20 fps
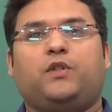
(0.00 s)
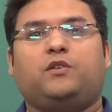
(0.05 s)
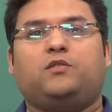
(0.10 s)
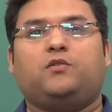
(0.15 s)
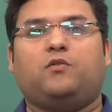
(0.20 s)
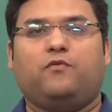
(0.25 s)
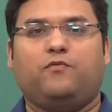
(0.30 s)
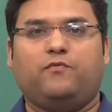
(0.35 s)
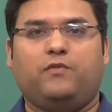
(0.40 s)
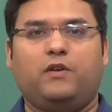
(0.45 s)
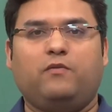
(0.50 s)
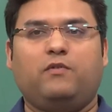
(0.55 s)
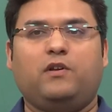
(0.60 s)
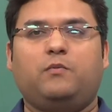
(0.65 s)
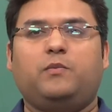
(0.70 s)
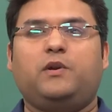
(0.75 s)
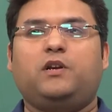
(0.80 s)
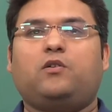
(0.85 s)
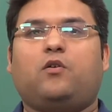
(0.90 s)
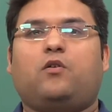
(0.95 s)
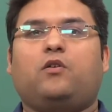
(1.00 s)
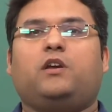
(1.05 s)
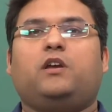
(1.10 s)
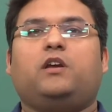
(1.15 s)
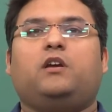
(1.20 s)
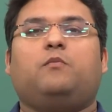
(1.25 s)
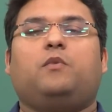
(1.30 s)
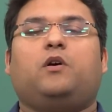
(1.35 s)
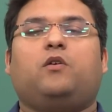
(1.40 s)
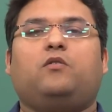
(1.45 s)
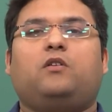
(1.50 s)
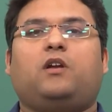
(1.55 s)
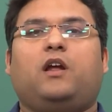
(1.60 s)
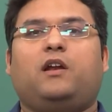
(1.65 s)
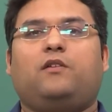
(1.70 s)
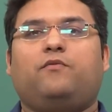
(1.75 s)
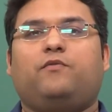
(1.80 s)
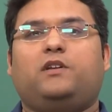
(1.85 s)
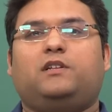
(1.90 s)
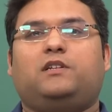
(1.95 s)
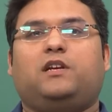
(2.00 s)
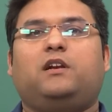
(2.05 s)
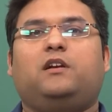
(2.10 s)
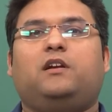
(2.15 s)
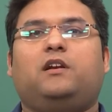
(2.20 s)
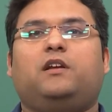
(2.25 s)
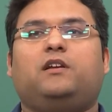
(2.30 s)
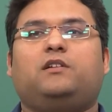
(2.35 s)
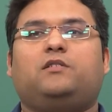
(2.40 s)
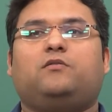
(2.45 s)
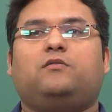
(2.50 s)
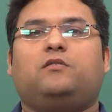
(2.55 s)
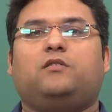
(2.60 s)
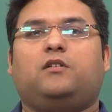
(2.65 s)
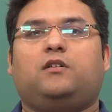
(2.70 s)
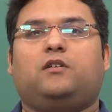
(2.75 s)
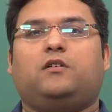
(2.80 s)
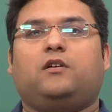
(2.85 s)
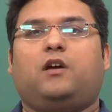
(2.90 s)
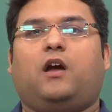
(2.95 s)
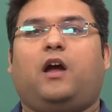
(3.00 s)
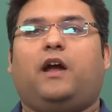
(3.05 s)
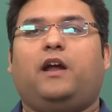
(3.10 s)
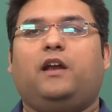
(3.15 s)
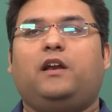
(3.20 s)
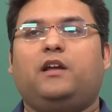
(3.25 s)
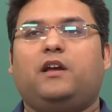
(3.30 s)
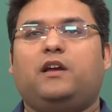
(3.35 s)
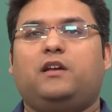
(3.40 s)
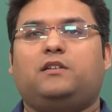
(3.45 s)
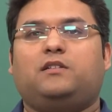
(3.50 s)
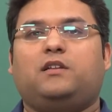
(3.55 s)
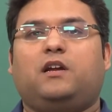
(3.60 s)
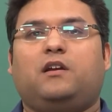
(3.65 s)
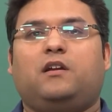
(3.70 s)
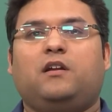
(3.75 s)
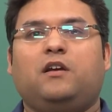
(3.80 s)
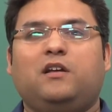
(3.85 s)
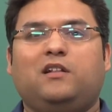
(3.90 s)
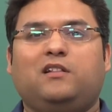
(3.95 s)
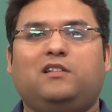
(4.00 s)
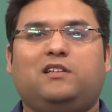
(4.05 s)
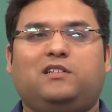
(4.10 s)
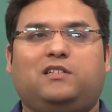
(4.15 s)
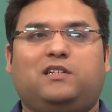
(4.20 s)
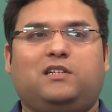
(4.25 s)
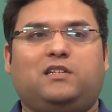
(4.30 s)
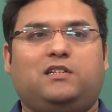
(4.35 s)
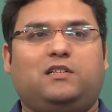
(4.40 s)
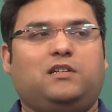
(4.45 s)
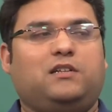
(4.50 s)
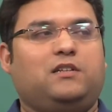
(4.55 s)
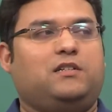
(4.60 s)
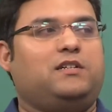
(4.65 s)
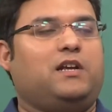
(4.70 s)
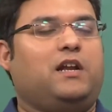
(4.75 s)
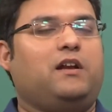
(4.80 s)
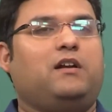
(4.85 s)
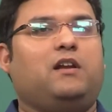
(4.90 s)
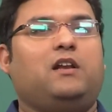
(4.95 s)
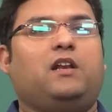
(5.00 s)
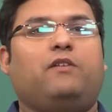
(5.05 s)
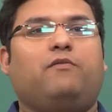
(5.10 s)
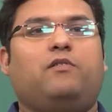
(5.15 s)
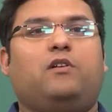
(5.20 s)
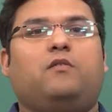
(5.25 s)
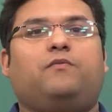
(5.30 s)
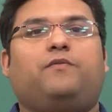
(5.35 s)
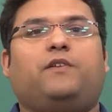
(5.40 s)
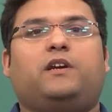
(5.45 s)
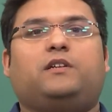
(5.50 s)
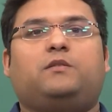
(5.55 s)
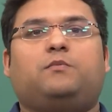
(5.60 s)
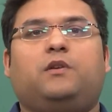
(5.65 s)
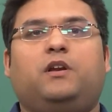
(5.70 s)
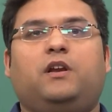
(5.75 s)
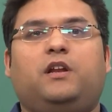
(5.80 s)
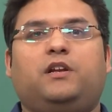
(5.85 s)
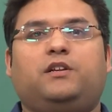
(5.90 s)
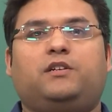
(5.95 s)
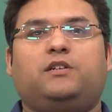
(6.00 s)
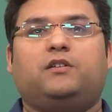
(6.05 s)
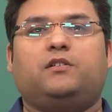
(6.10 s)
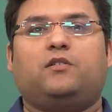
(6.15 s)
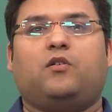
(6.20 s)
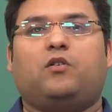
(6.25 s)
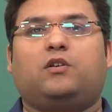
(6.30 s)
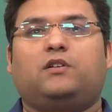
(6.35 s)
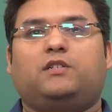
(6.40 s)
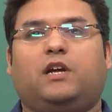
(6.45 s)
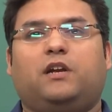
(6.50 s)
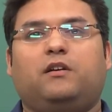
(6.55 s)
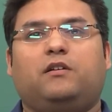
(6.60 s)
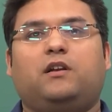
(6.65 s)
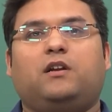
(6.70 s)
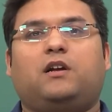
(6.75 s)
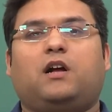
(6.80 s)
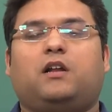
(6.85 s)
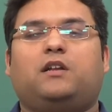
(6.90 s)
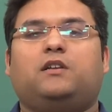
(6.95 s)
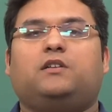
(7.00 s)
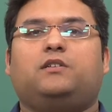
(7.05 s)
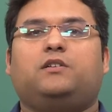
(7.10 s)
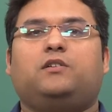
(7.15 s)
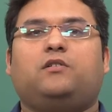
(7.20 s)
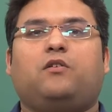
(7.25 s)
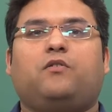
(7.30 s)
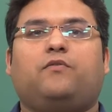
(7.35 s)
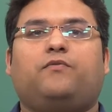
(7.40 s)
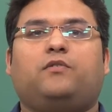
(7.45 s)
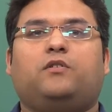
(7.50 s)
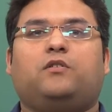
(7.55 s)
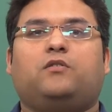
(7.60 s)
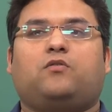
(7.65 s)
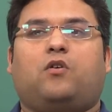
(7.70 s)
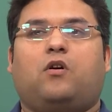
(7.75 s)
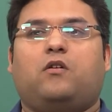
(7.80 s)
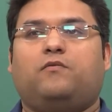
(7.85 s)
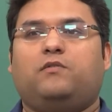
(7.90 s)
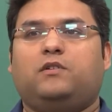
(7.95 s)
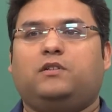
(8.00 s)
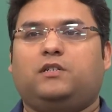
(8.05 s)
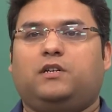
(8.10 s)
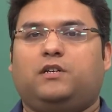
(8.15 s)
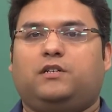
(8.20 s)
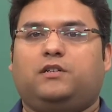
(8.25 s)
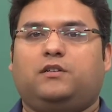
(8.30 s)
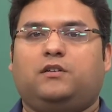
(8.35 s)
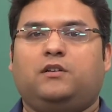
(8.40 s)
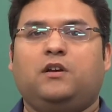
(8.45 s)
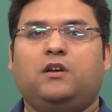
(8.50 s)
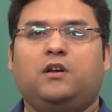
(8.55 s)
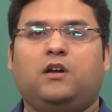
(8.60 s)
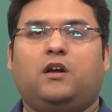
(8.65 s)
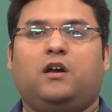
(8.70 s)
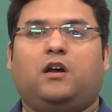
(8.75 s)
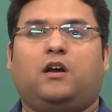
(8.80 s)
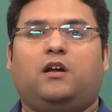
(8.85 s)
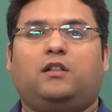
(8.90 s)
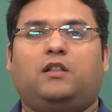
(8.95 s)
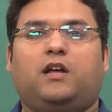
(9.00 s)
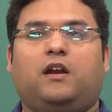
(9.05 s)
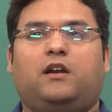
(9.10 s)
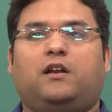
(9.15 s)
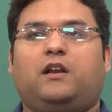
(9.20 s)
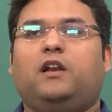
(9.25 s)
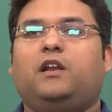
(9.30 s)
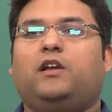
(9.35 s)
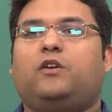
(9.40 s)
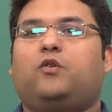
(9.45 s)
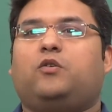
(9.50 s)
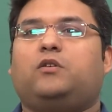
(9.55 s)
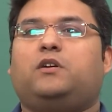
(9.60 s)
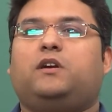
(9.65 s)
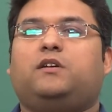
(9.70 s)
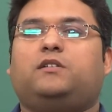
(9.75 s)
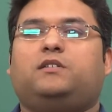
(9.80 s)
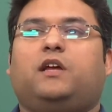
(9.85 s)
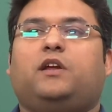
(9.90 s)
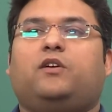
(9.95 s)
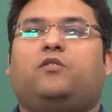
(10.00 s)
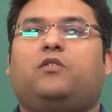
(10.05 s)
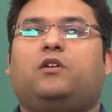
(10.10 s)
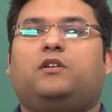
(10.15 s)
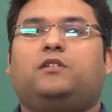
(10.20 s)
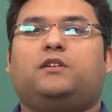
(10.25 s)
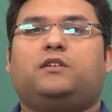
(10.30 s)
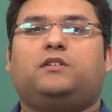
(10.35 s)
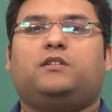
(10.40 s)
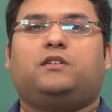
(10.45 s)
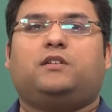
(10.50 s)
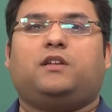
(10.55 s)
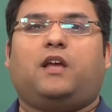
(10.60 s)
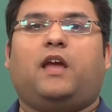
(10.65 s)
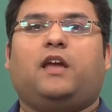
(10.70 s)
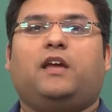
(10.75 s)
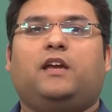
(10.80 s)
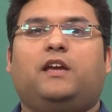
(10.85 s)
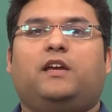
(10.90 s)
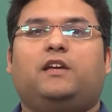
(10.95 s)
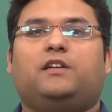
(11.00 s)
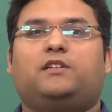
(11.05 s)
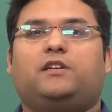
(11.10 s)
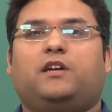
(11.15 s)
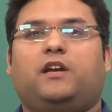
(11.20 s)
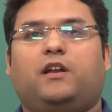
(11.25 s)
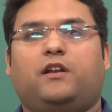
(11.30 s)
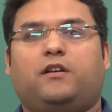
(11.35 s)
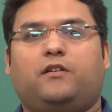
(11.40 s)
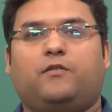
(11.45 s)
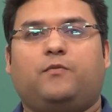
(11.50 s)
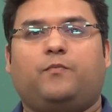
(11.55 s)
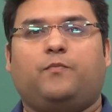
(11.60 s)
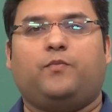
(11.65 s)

So, we will be talking about, and we generally, so the idea is that this is the general level of explanation or general currency of conversation that really cognitive psychologists engage in.